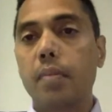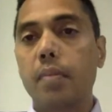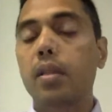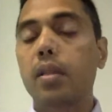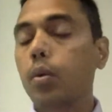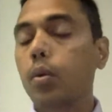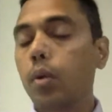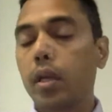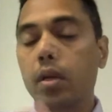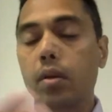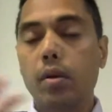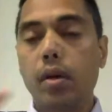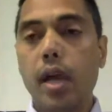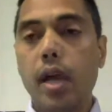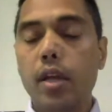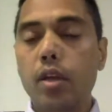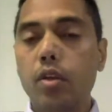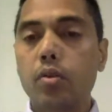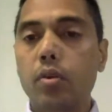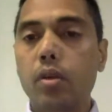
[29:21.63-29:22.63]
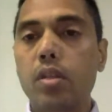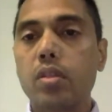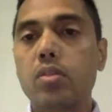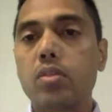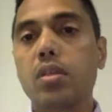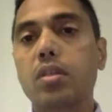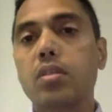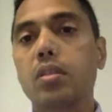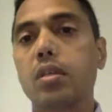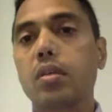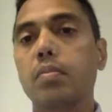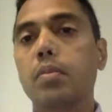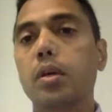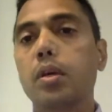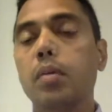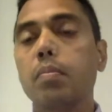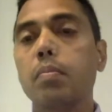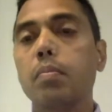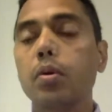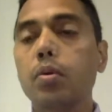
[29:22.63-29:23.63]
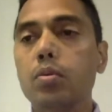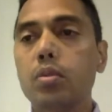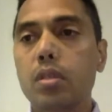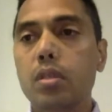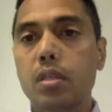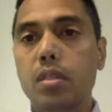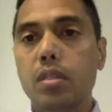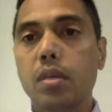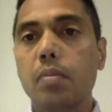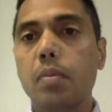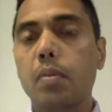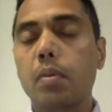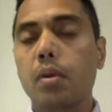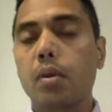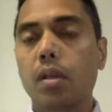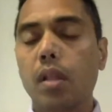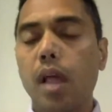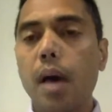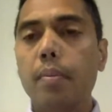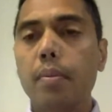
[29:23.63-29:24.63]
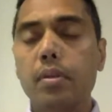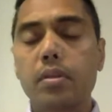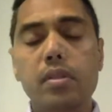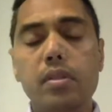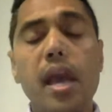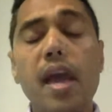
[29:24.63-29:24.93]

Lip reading: including your endocrine system, your immune system, immunoglobulins.